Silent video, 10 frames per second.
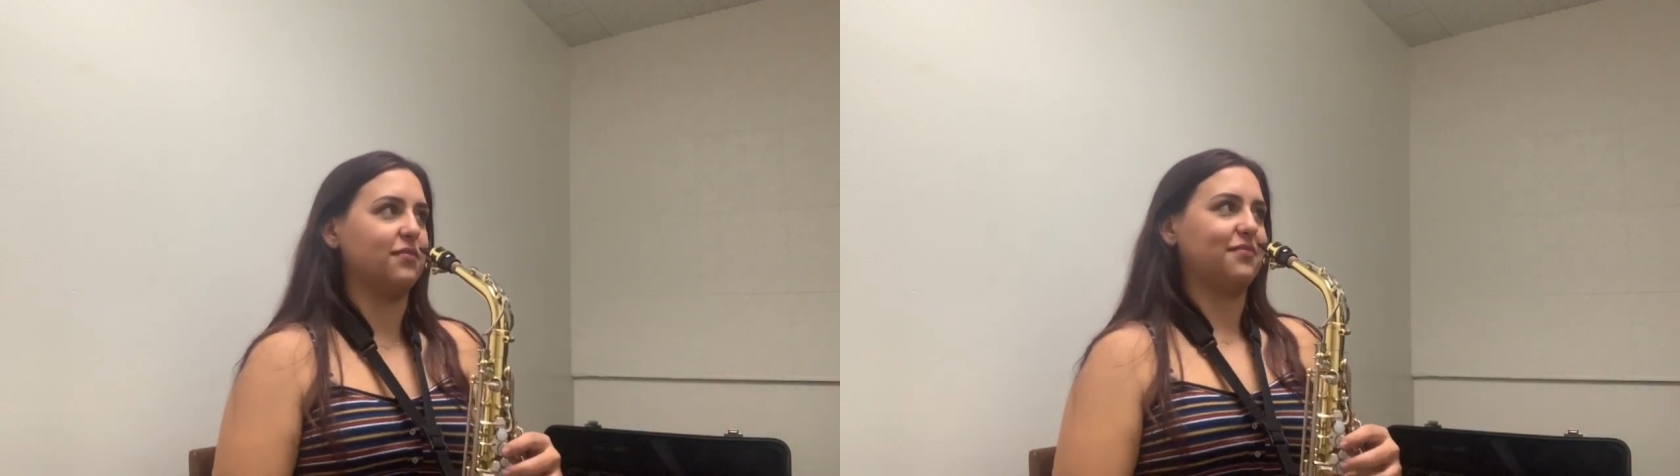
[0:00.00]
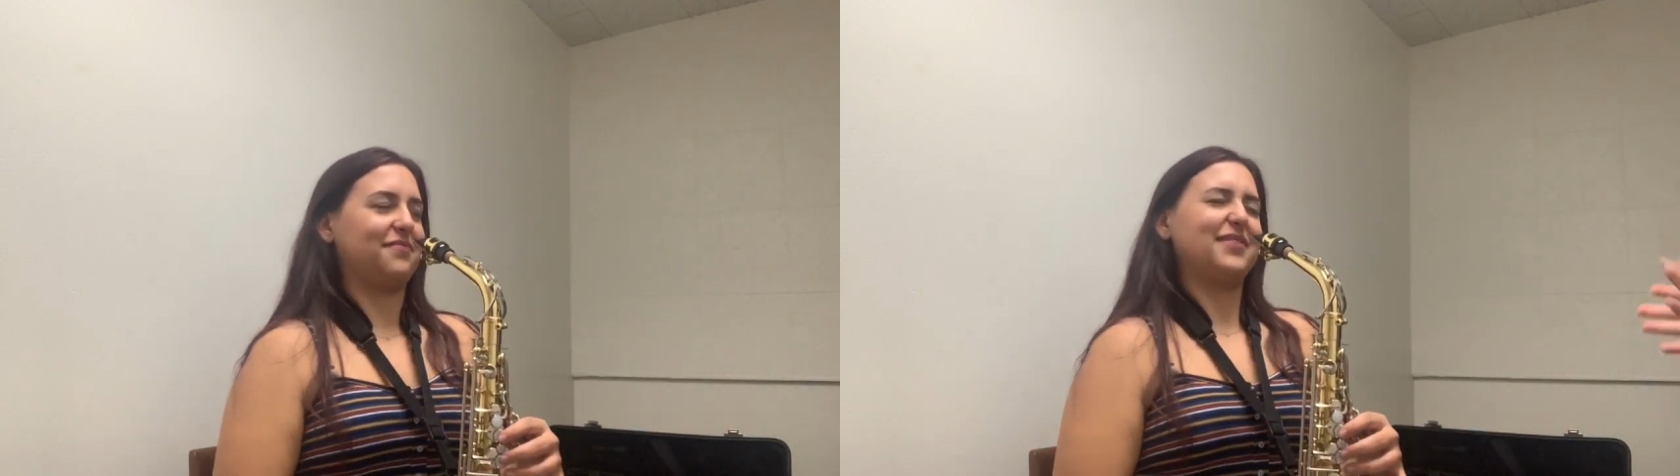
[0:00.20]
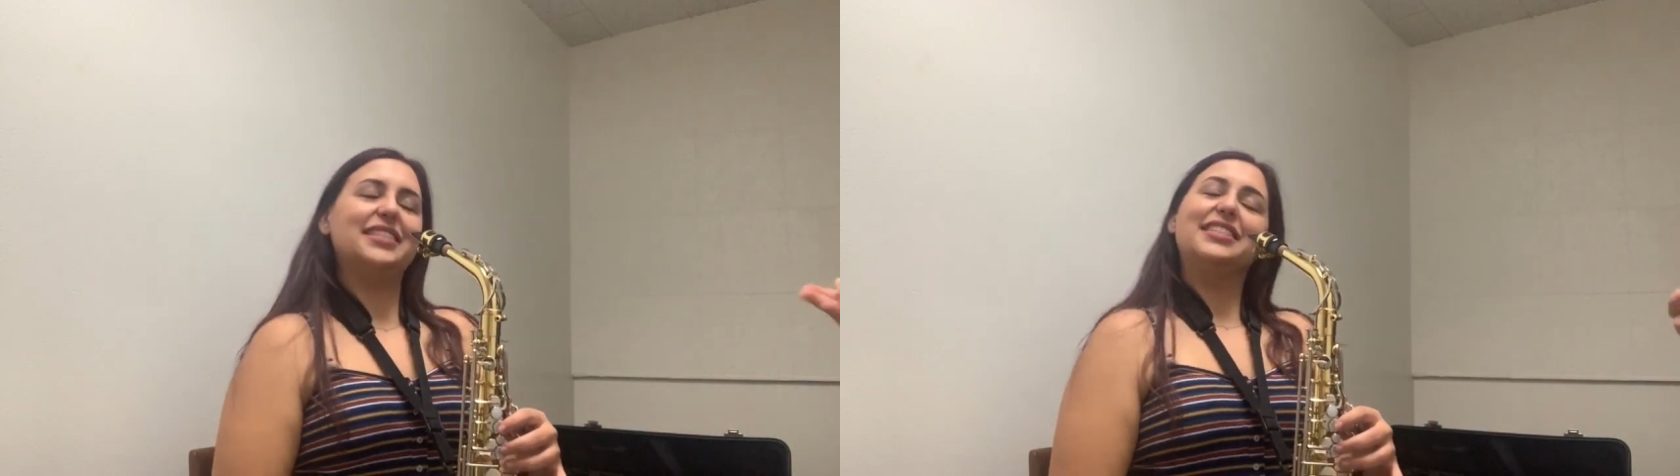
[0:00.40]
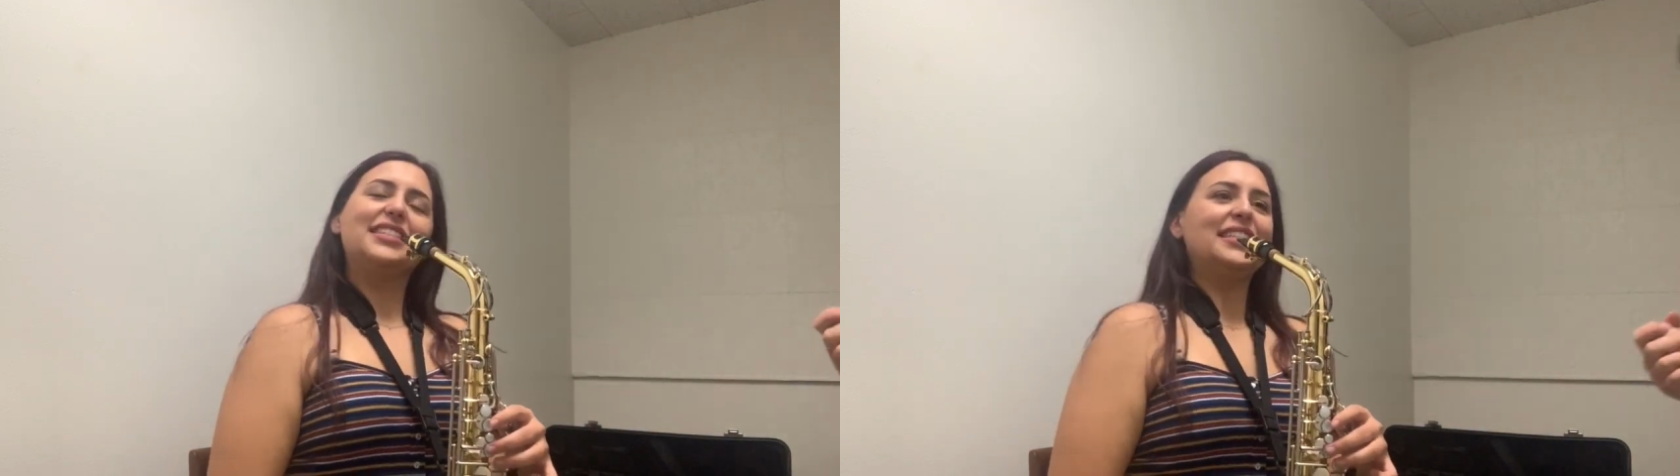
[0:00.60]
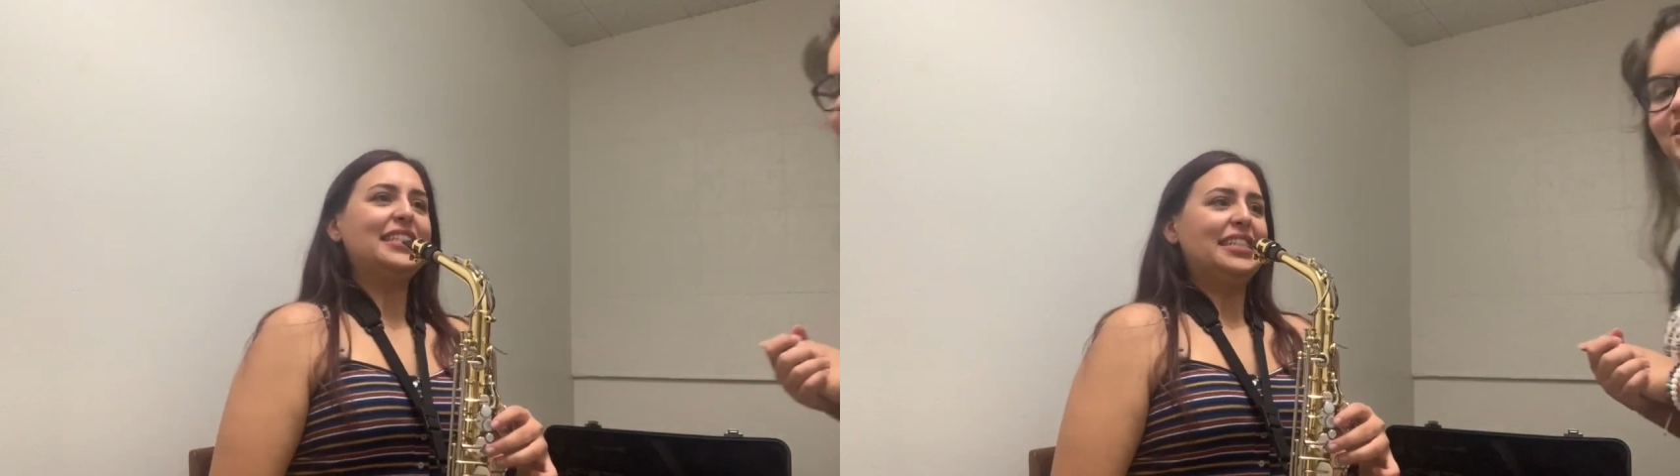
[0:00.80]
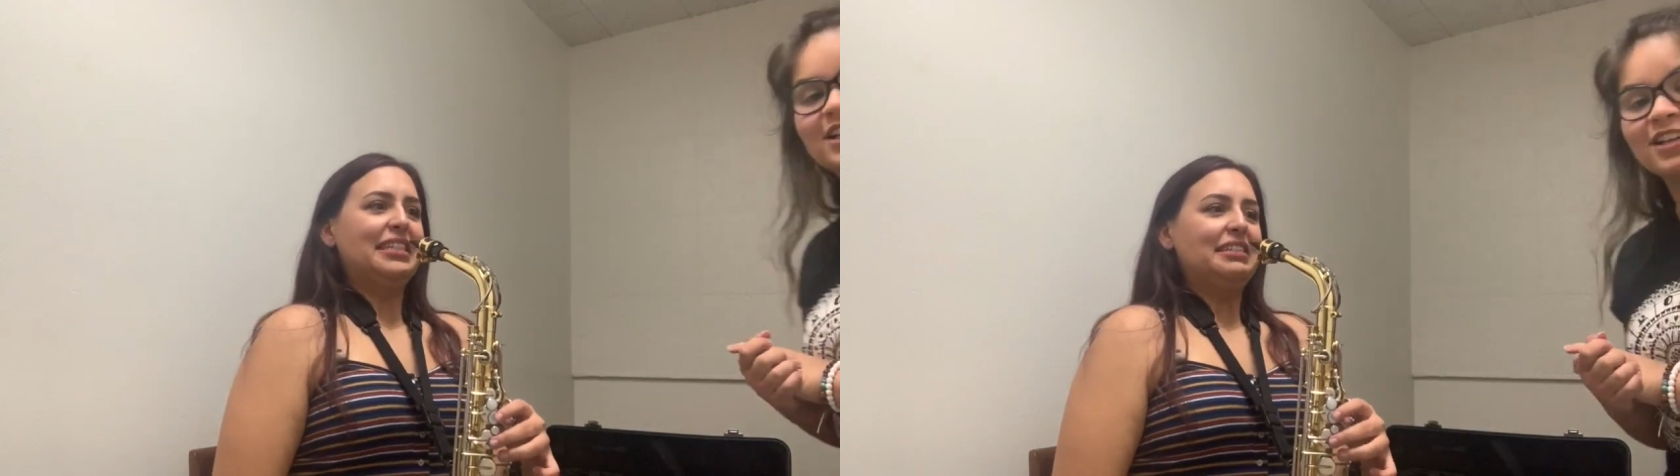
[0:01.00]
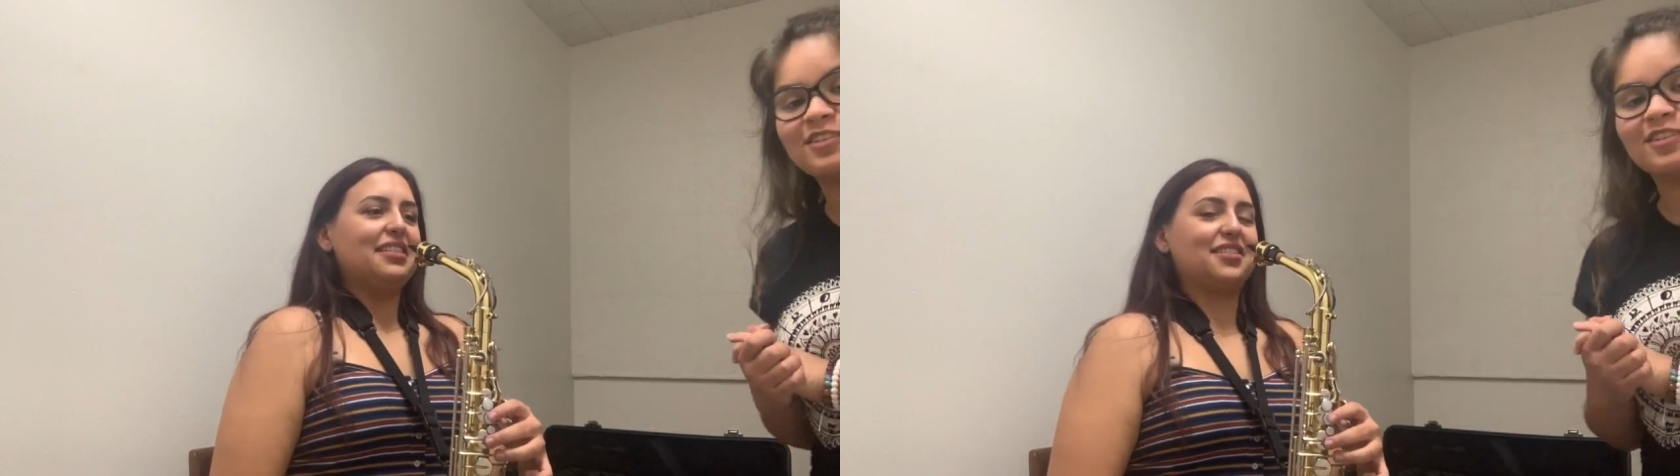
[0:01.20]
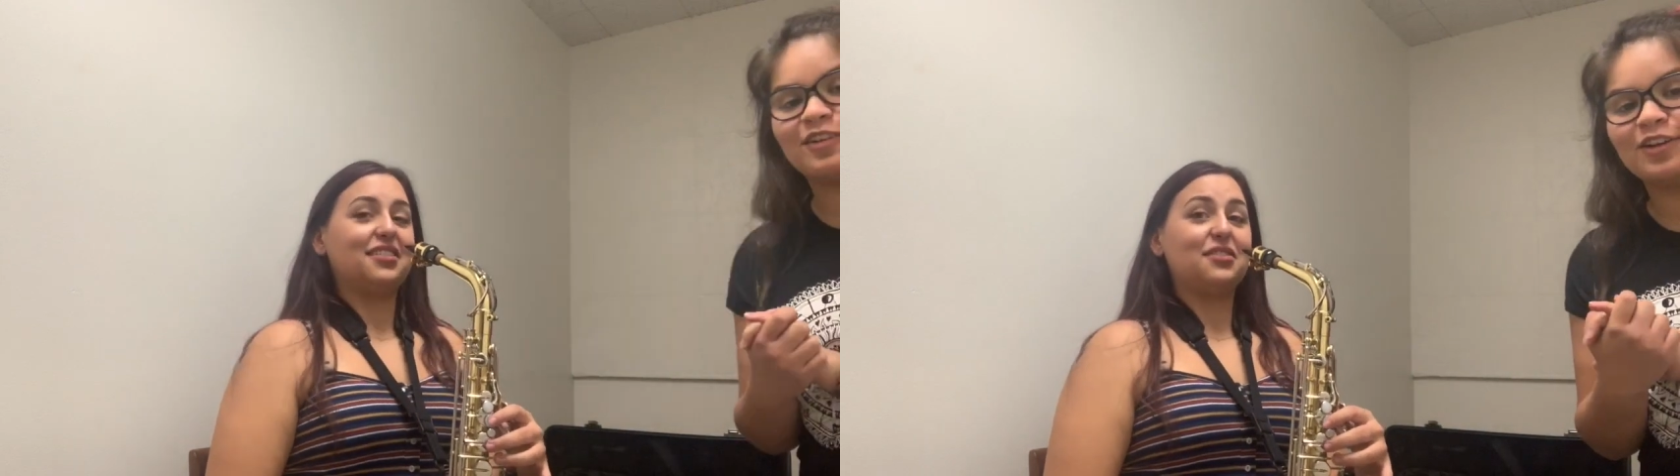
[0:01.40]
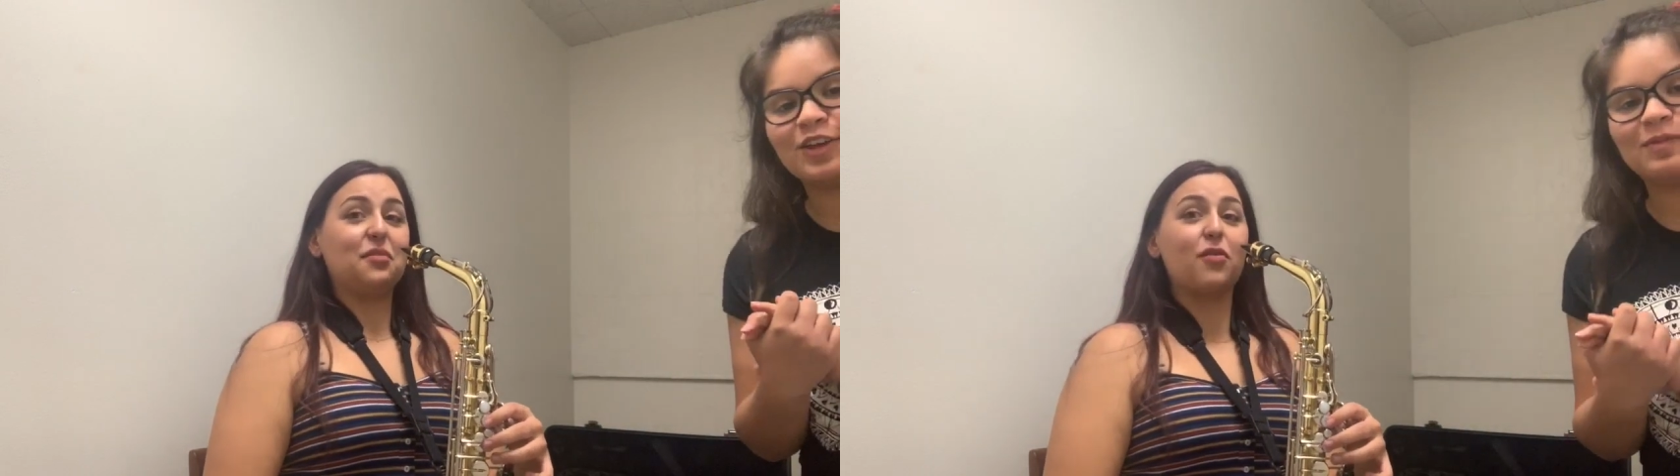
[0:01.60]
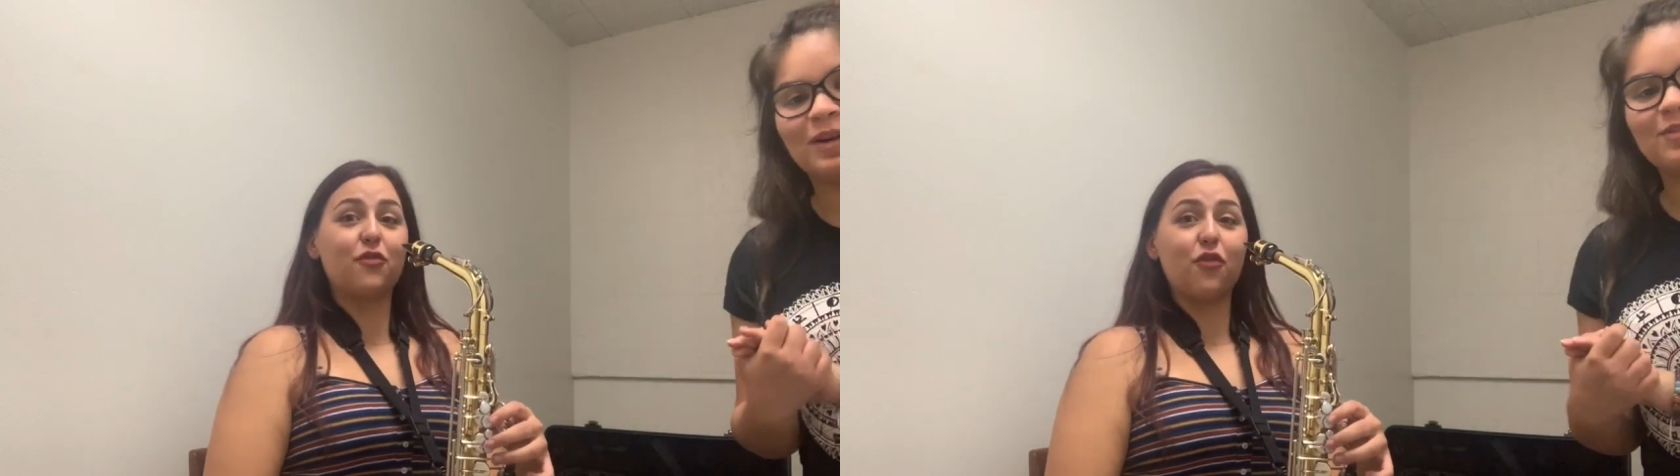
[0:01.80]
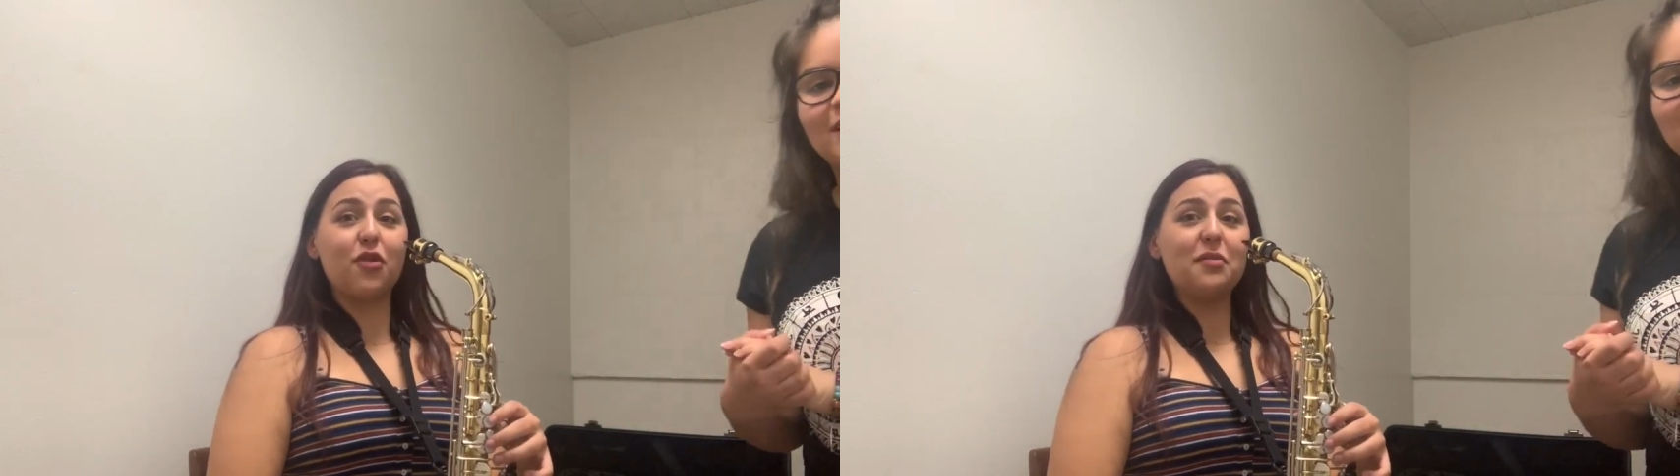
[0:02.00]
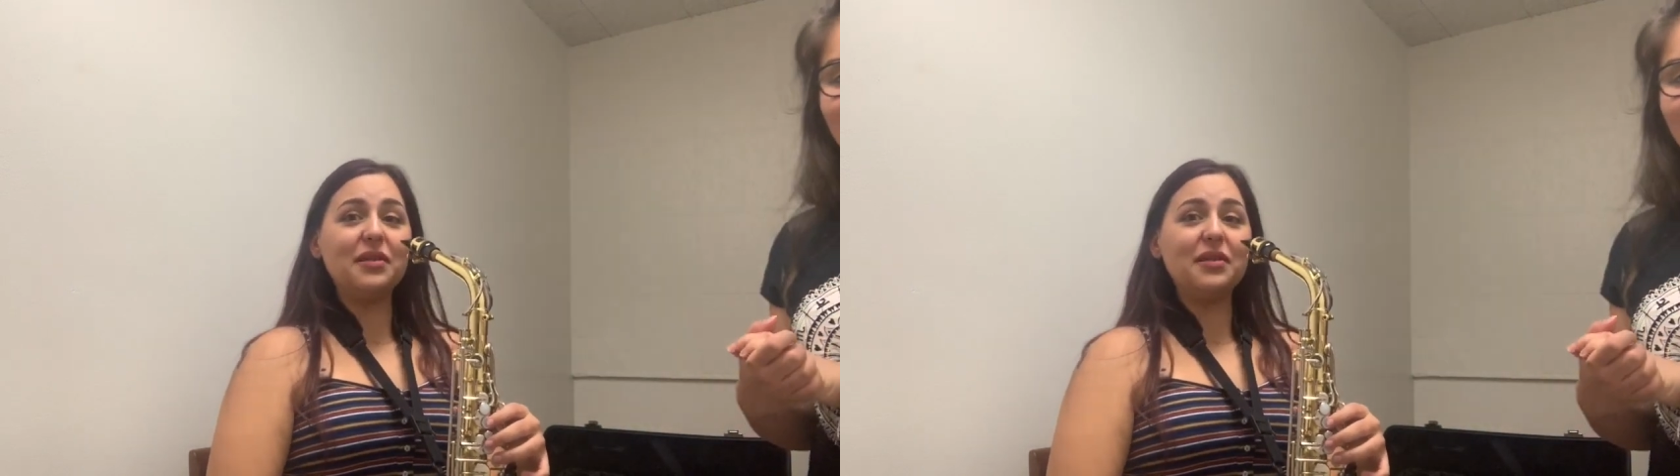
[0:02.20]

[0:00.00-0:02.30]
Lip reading: this is the real deal. This is all you, my friend.